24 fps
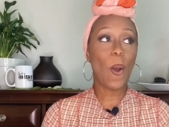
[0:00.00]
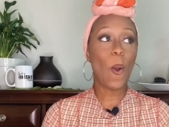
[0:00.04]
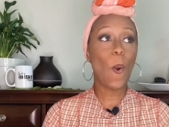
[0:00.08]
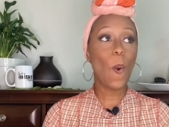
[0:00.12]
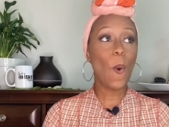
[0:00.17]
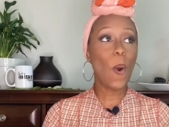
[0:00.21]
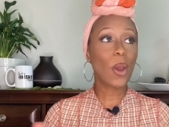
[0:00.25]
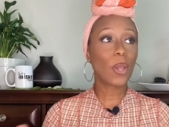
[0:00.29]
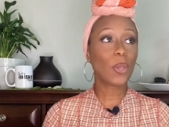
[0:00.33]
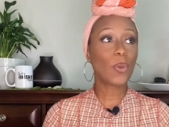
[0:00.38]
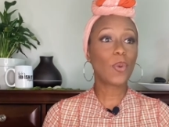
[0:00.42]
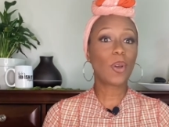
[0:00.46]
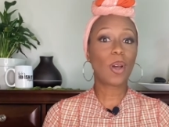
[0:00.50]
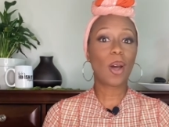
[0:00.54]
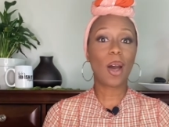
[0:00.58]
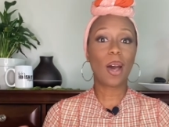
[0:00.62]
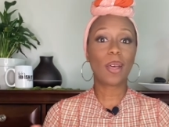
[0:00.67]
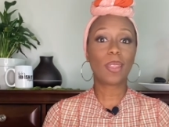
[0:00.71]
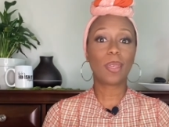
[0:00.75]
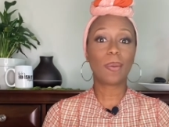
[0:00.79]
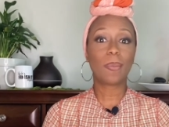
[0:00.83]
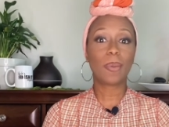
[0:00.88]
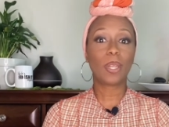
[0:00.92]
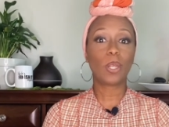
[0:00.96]
or you call
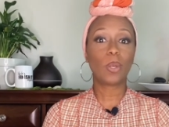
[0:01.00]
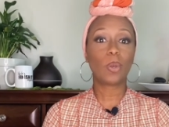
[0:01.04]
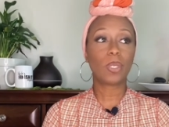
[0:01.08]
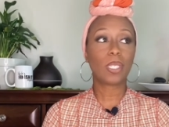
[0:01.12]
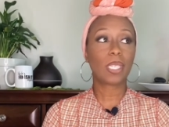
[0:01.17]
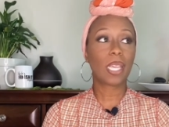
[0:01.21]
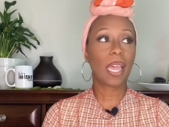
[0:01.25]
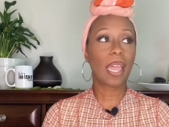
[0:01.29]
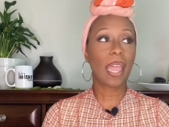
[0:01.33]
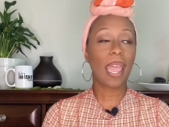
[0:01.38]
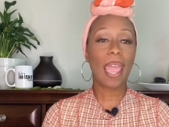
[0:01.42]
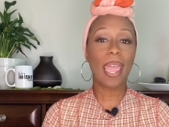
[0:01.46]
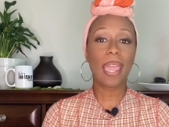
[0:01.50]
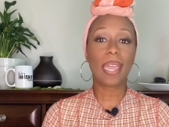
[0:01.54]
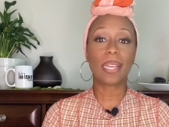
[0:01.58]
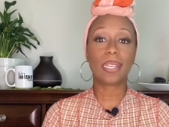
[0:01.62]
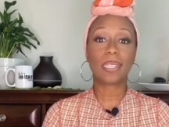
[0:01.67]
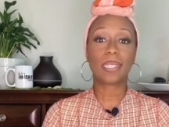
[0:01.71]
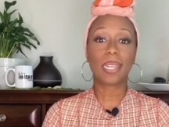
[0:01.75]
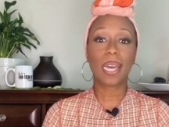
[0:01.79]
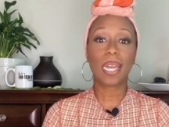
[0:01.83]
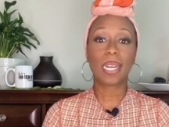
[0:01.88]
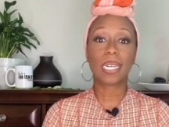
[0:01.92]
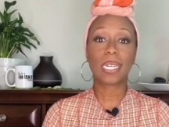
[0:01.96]
them and you say, hey, it's
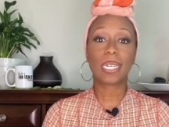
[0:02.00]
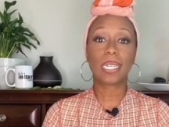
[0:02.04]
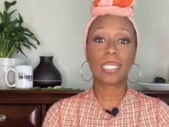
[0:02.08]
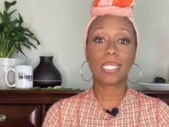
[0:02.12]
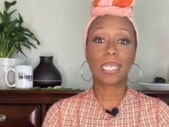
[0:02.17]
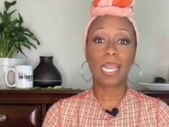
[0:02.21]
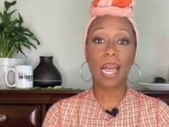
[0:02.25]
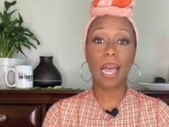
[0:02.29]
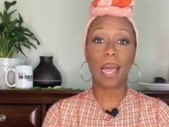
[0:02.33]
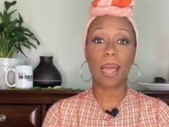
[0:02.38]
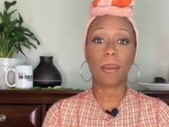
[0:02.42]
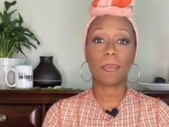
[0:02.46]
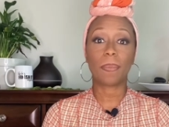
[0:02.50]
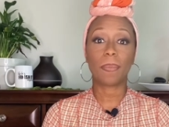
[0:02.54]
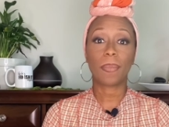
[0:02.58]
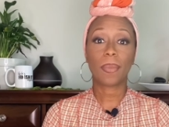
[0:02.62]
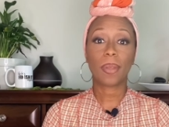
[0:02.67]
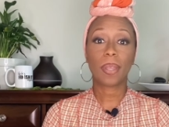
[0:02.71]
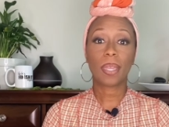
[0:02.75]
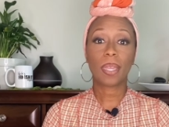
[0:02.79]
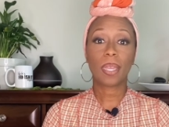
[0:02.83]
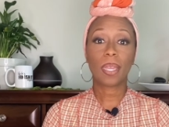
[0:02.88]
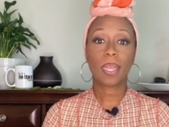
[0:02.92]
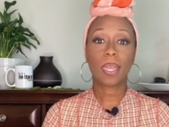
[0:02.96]
not a good time.
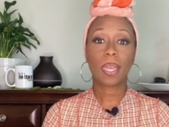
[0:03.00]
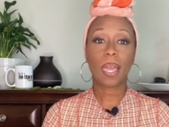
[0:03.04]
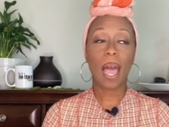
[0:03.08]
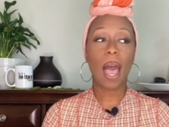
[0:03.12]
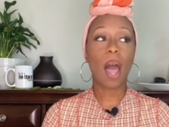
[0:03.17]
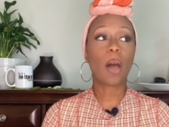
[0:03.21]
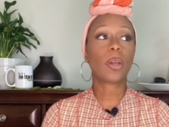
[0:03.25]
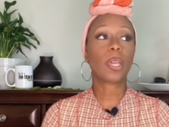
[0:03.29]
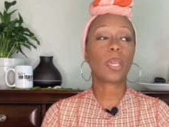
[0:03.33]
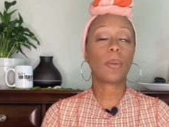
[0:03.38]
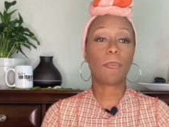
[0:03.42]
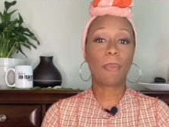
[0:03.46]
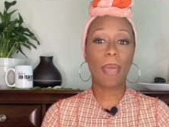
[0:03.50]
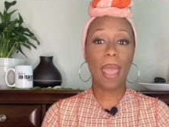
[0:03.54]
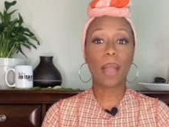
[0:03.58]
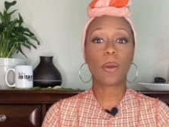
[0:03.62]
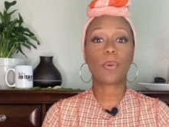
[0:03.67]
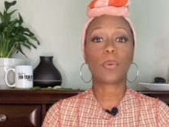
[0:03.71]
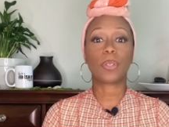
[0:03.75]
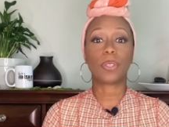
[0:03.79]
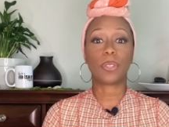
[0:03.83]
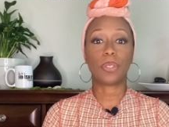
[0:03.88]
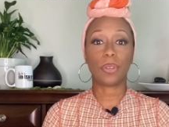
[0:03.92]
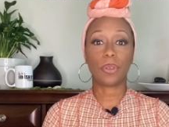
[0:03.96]
I'll get back
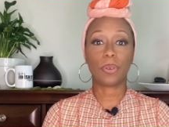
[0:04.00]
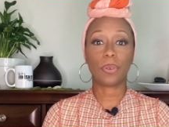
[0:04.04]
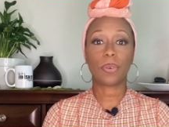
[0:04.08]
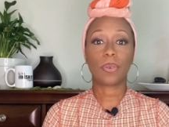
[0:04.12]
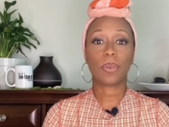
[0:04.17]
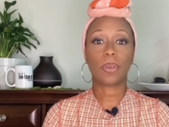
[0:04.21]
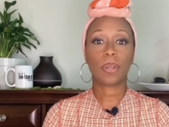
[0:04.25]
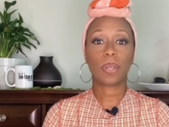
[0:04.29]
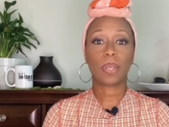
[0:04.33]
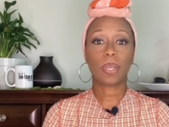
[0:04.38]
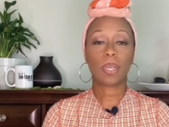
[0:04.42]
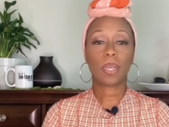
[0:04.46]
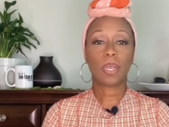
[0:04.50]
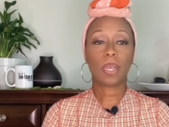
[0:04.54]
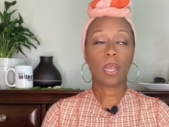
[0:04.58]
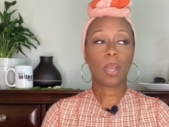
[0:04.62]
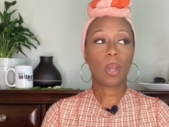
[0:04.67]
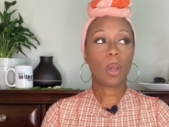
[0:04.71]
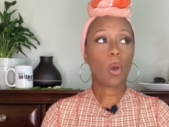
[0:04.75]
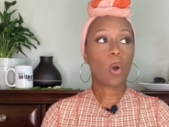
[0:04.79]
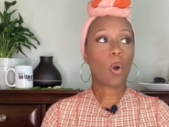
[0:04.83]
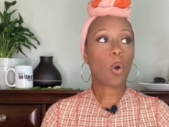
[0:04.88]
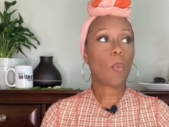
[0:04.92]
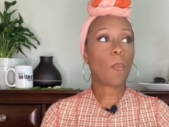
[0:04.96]
with you.
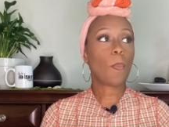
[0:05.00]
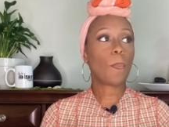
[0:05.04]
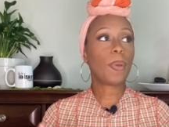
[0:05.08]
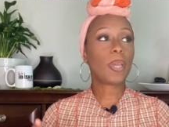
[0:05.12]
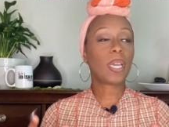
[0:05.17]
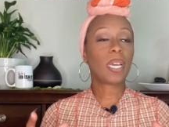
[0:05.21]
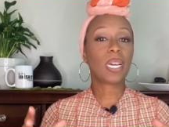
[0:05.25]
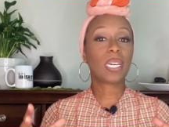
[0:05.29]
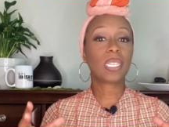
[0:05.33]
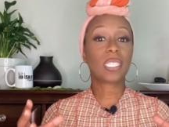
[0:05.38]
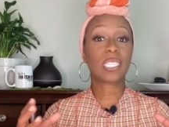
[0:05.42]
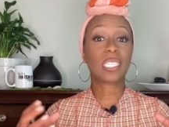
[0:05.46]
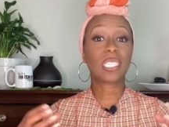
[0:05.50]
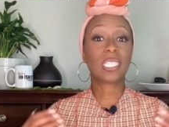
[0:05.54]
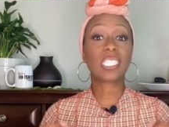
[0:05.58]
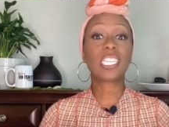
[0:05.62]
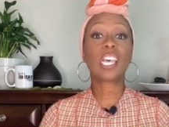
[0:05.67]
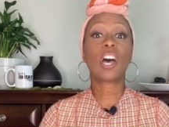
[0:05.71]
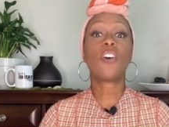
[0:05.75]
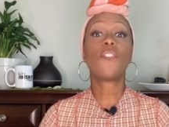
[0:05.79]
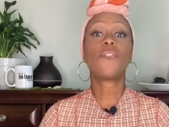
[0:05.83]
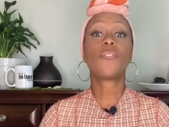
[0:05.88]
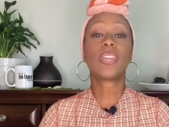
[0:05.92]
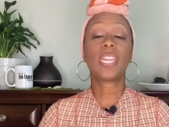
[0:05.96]
Because
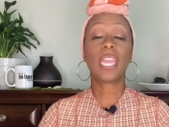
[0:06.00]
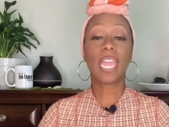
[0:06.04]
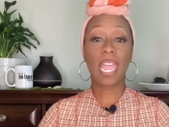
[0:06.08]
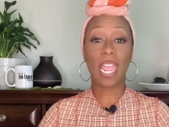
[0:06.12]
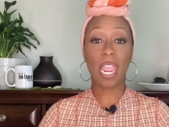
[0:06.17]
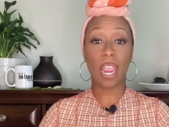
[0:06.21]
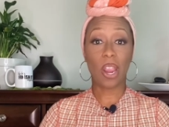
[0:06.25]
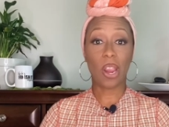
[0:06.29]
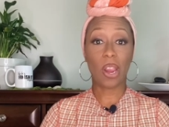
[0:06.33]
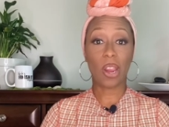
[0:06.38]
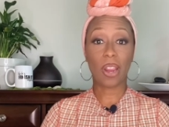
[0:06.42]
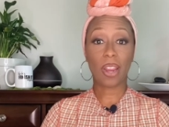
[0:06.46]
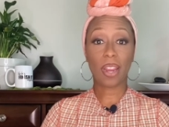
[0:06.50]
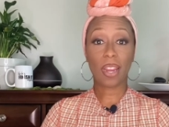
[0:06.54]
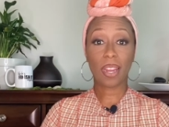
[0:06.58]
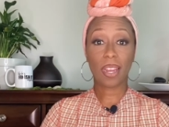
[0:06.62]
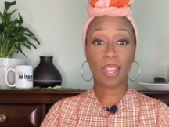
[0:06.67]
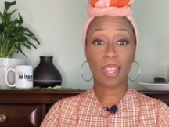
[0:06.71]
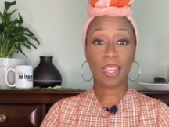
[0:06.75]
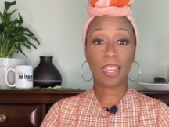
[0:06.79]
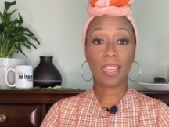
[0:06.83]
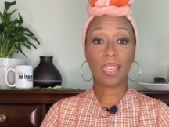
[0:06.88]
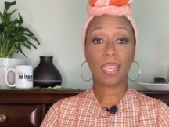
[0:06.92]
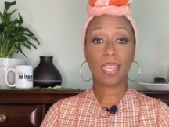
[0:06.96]
self care
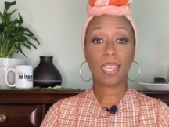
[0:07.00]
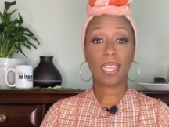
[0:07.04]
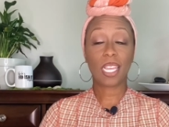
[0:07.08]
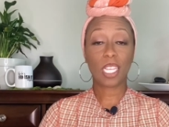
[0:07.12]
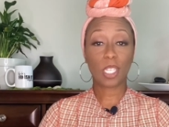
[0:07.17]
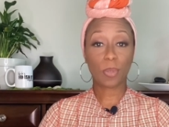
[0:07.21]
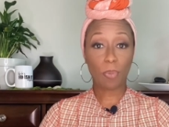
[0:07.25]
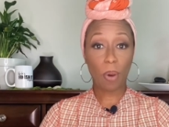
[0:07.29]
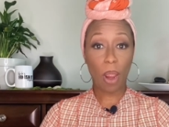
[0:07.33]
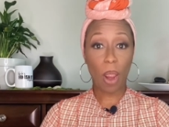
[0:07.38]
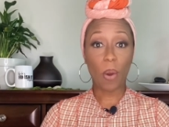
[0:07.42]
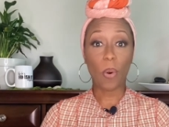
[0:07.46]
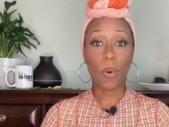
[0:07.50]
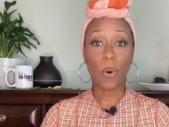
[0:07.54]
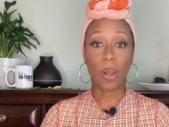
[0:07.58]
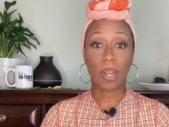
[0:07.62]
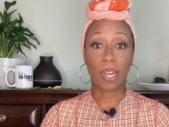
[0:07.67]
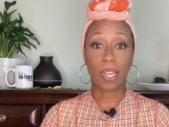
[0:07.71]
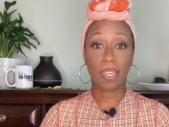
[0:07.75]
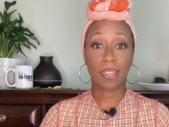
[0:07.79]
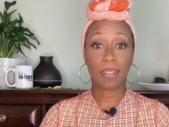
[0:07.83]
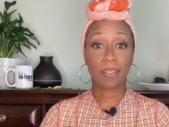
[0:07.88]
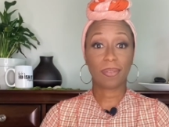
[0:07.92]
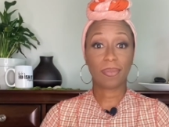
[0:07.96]
is
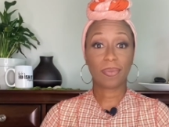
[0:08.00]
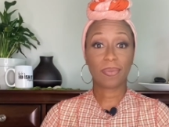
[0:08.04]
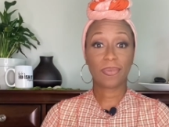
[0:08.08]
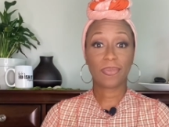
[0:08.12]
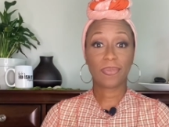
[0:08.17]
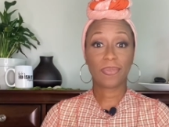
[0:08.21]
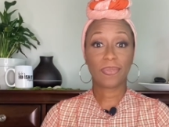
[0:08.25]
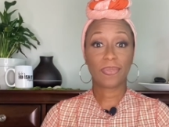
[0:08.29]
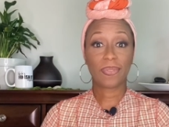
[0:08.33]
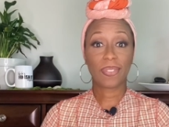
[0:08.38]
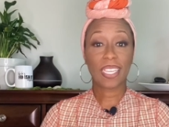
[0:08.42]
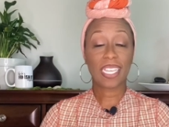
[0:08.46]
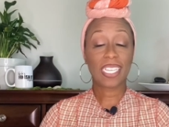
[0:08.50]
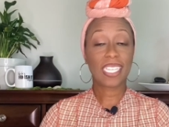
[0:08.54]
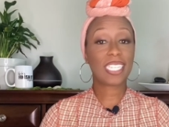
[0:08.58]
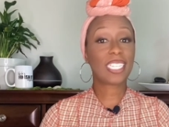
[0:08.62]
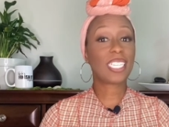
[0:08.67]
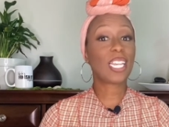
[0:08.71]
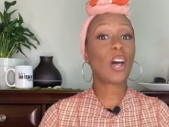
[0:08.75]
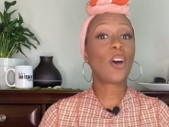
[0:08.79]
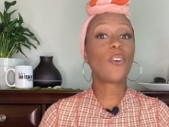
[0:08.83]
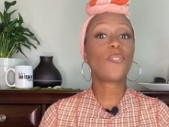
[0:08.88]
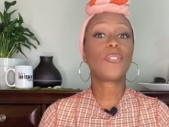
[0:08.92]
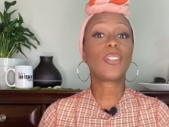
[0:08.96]
priority,
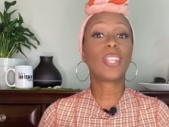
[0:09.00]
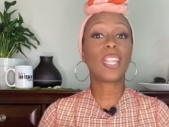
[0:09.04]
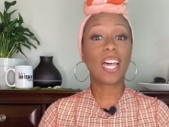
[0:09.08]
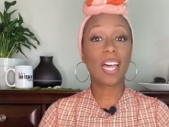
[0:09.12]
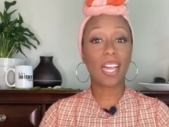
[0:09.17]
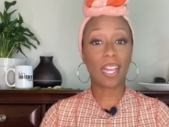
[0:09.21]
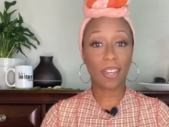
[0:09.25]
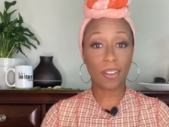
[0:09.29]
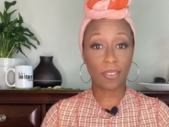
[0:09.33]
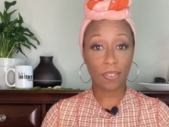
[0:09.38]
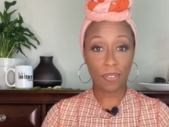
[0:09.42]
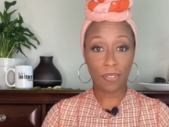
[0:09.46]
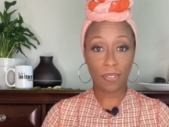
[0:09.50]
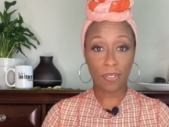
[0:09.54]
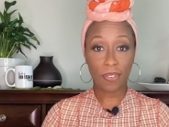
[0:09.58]
self love